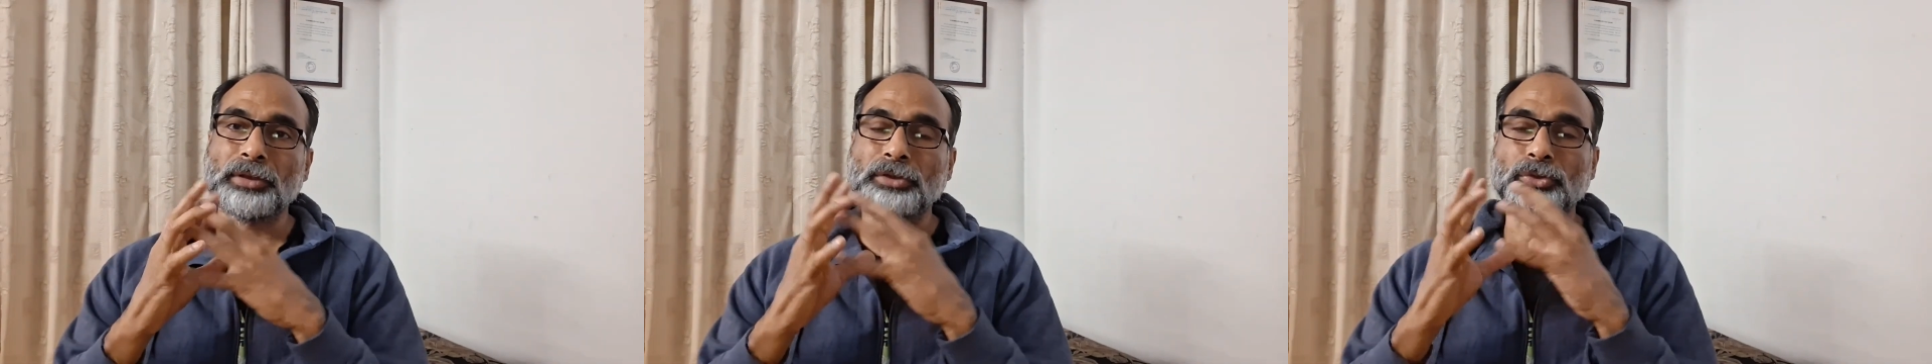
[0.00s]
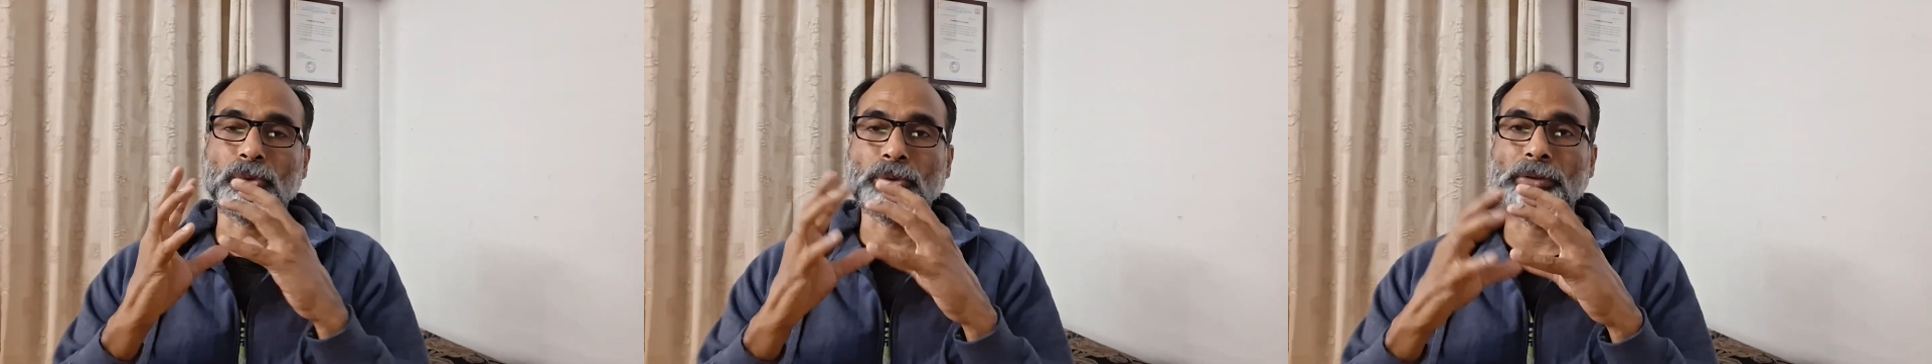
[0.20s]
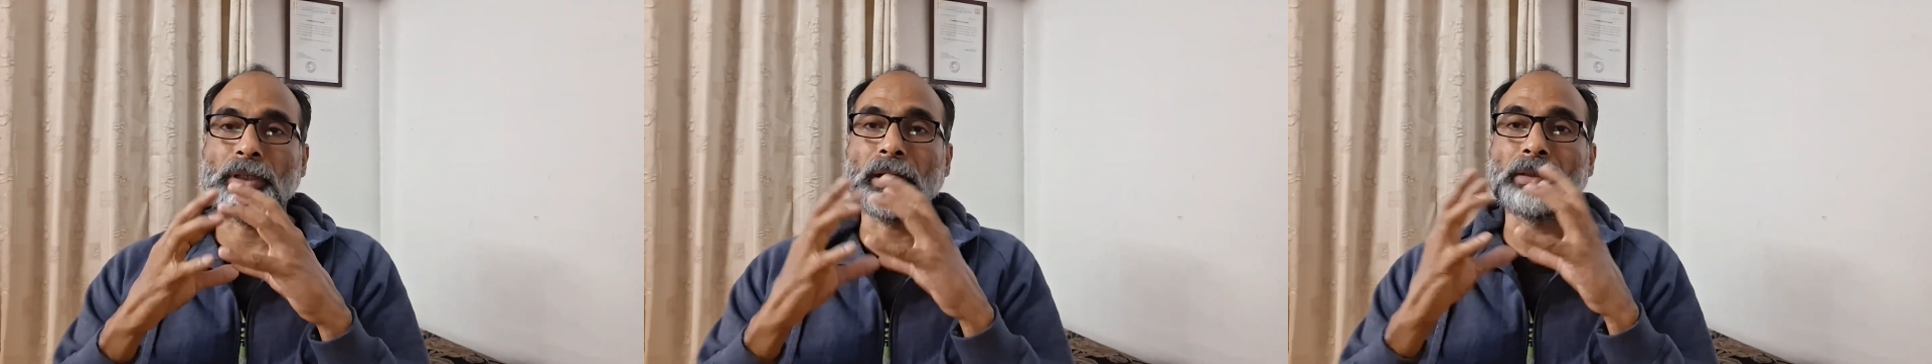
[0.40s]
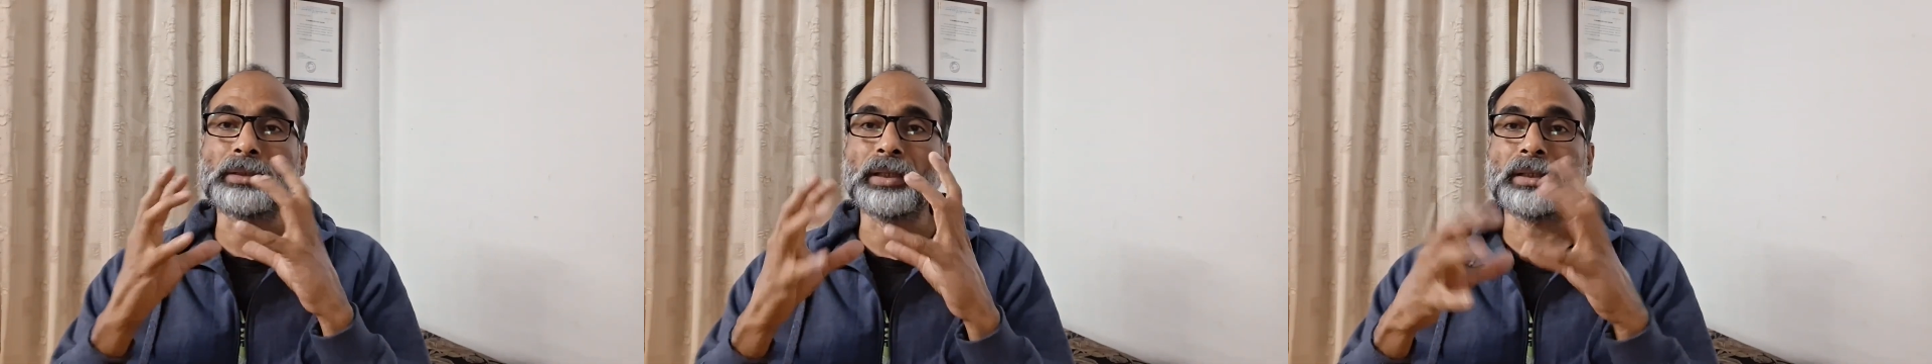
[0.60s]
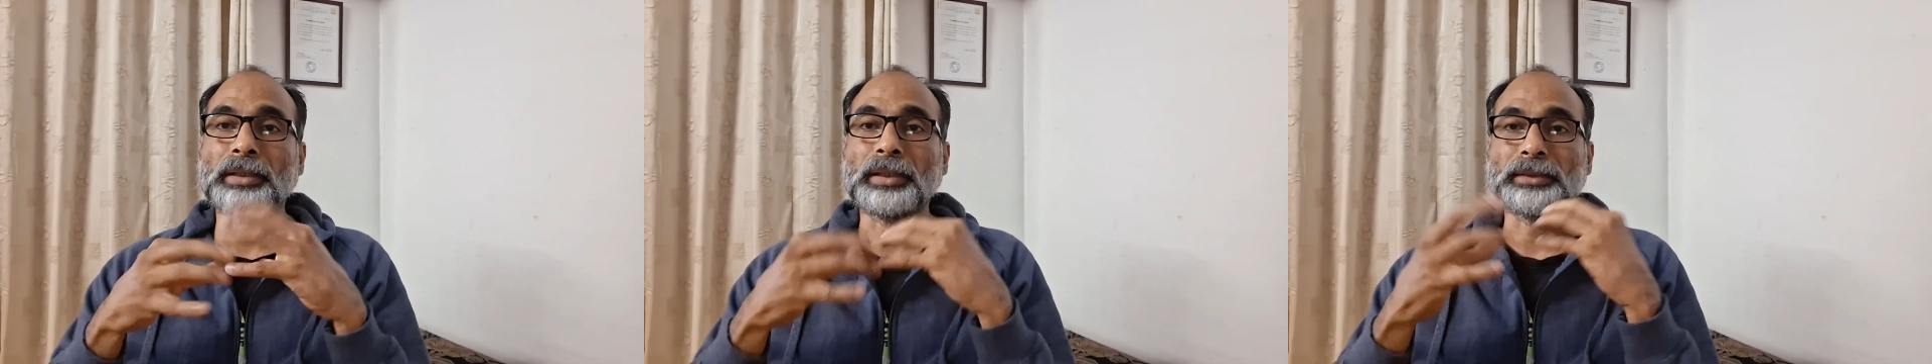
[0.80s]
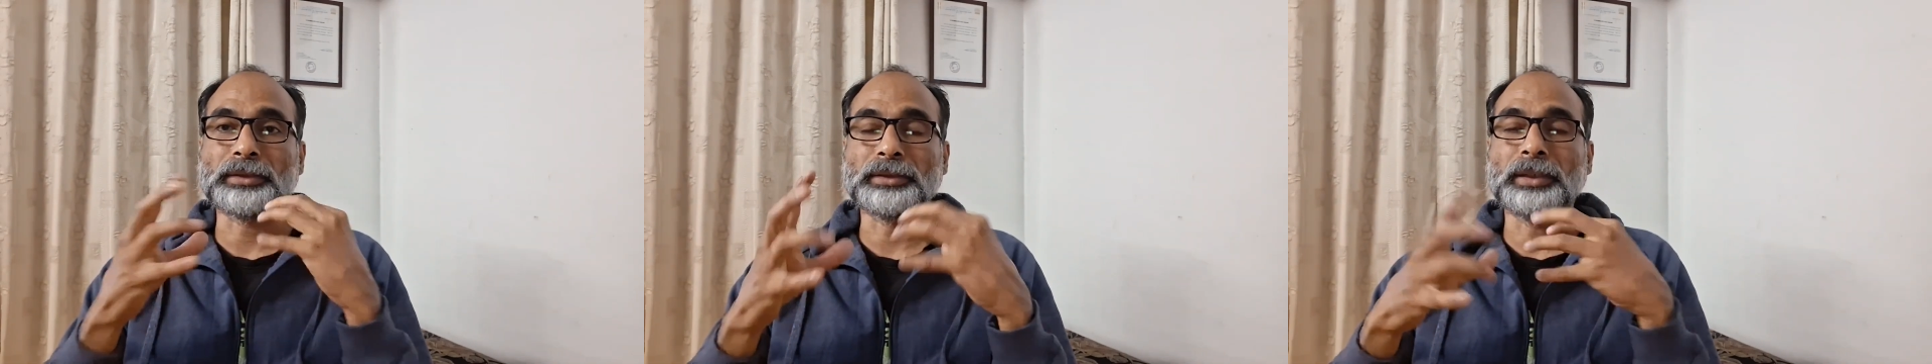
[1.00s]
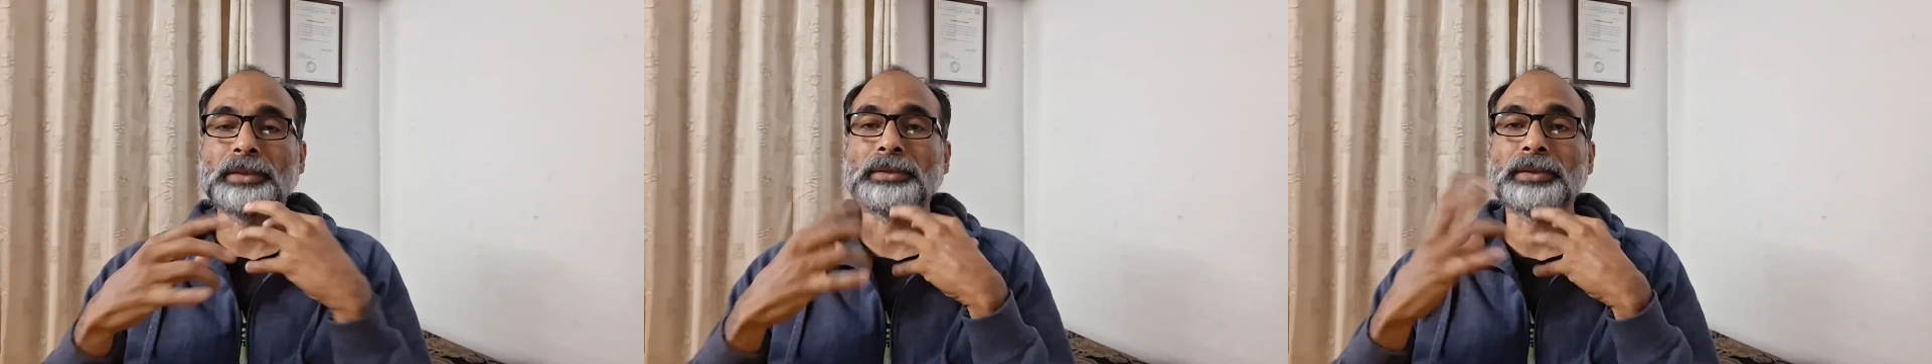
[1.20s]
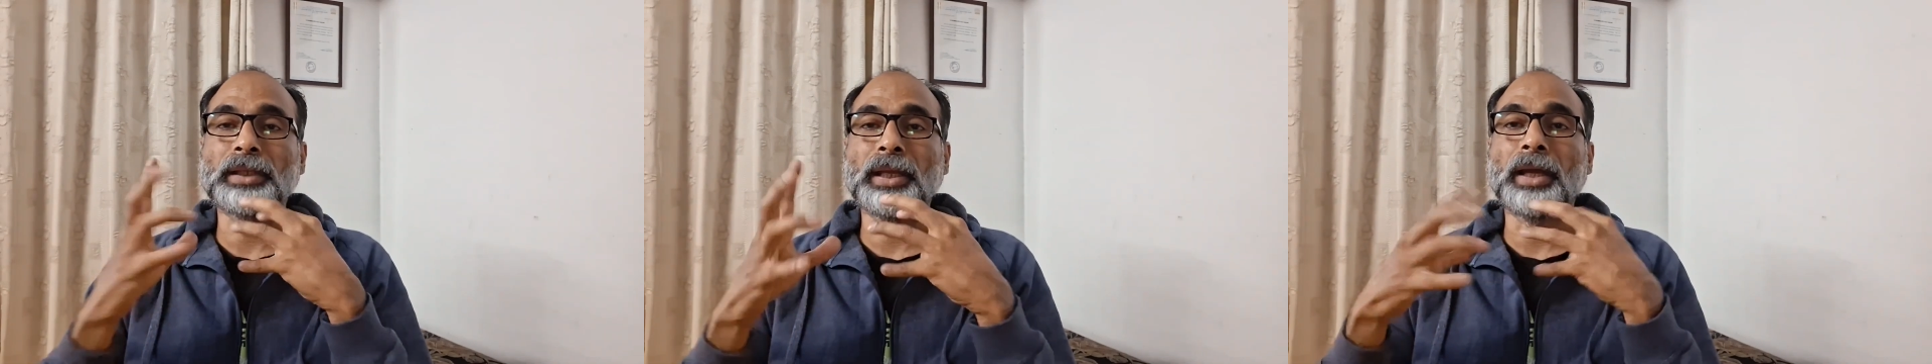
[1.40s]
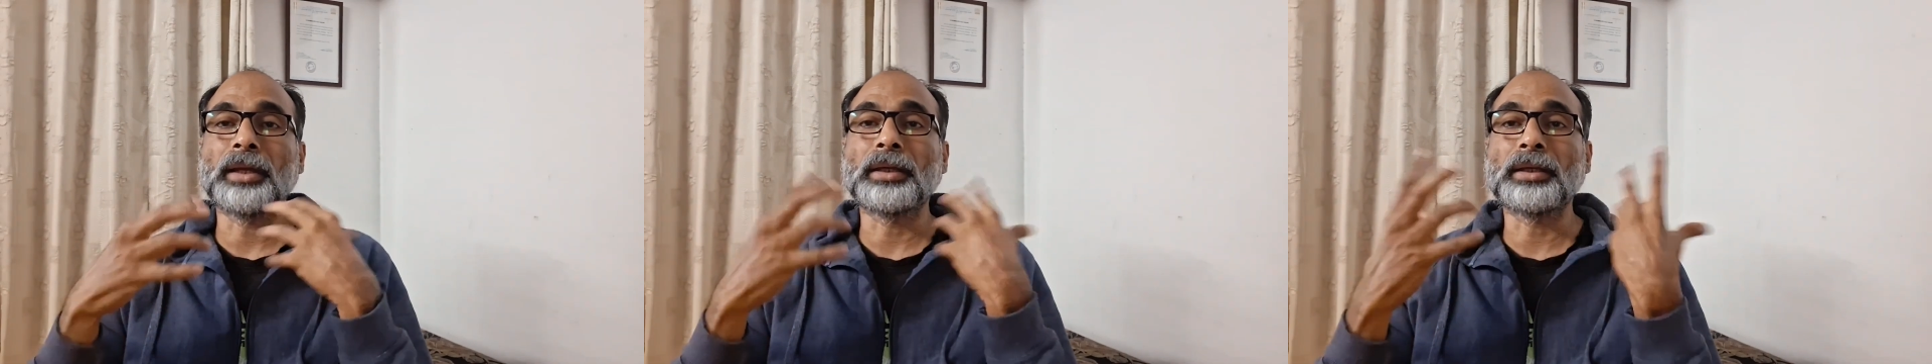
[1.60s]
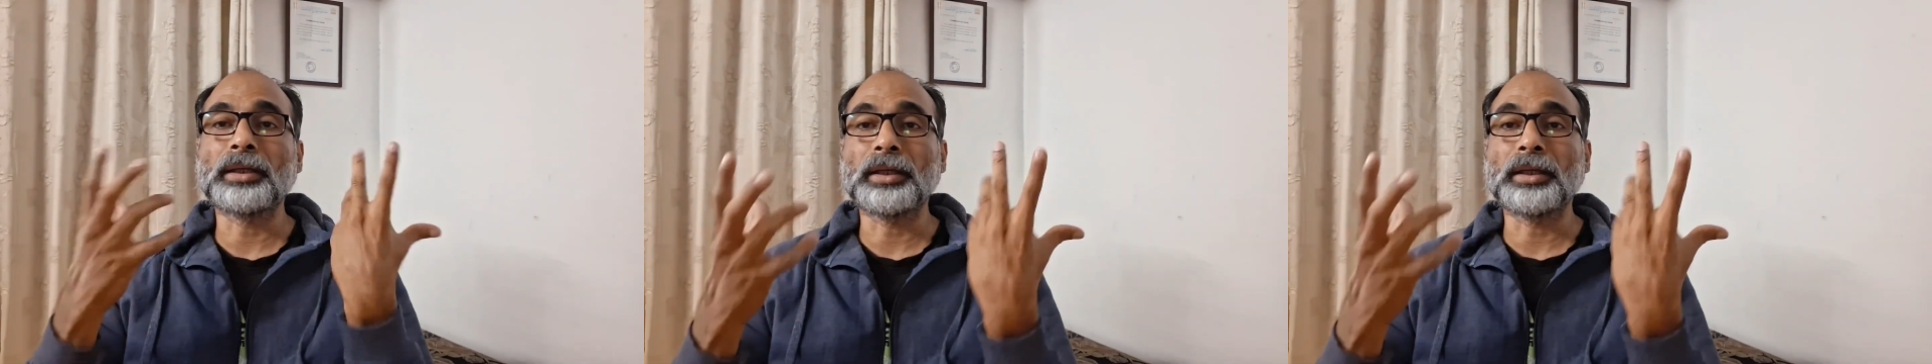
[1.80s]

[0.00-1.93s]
so that the testers can